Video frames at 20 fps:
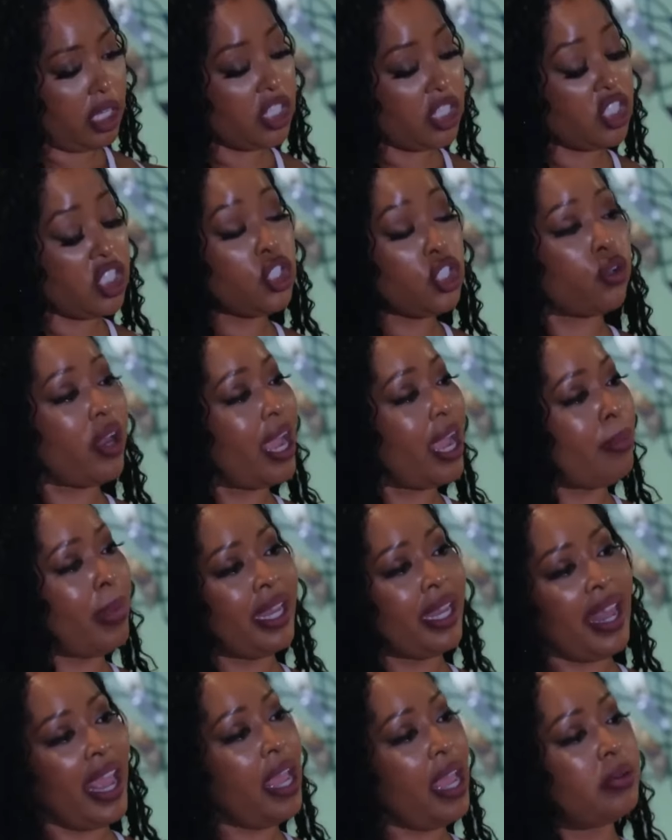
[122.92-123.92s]
who is
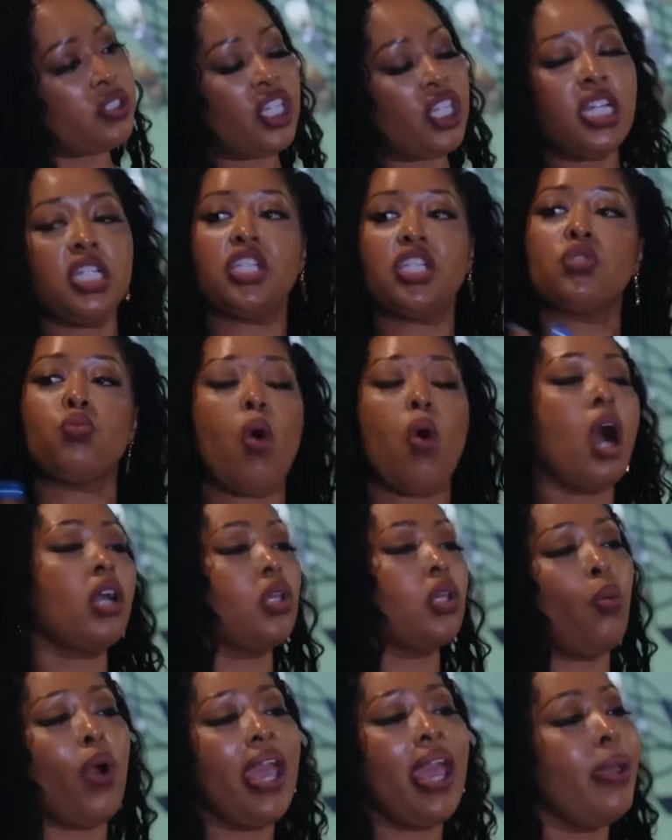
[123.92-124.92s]
misinterpreted in a way
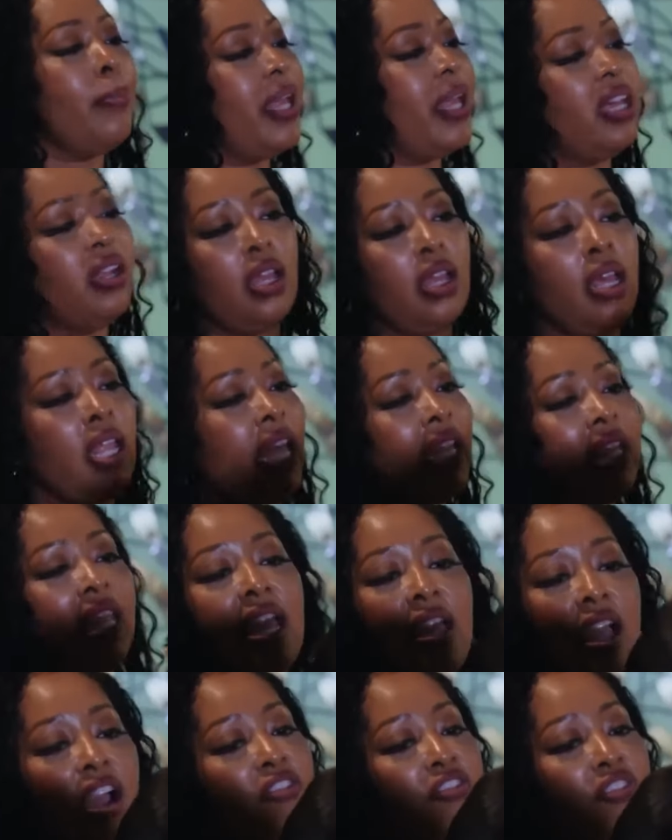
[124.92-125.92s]
that is inaccurate.
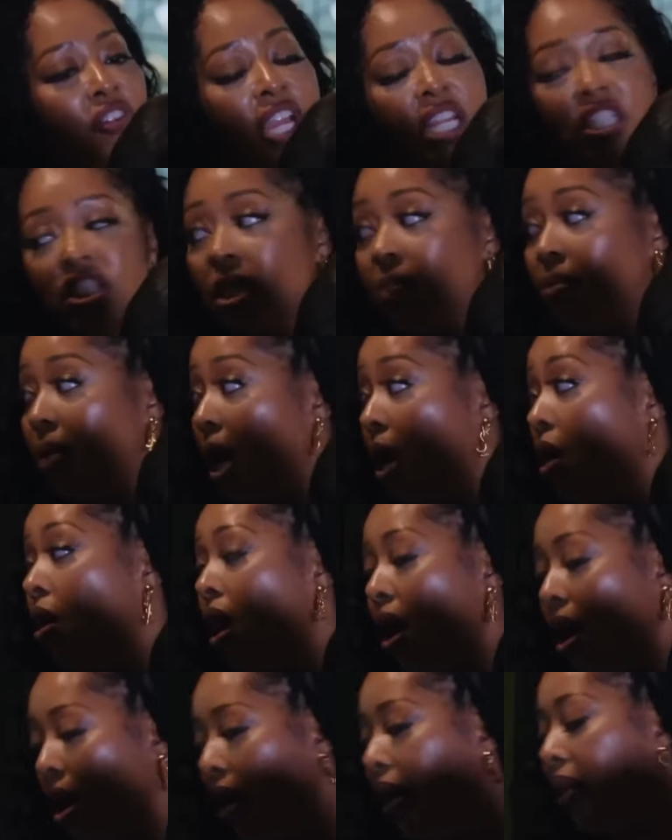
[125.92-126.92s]
By
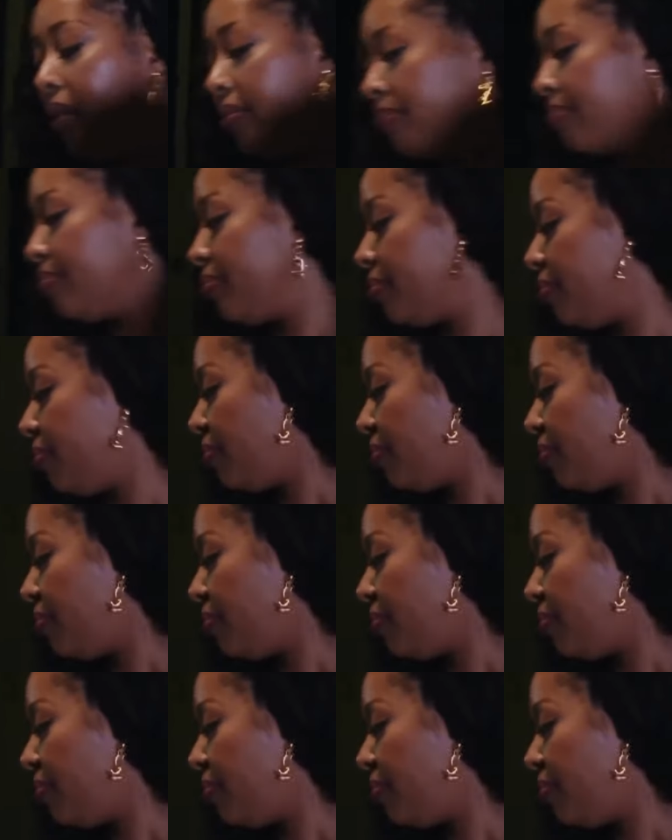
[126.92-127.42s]
acting, she has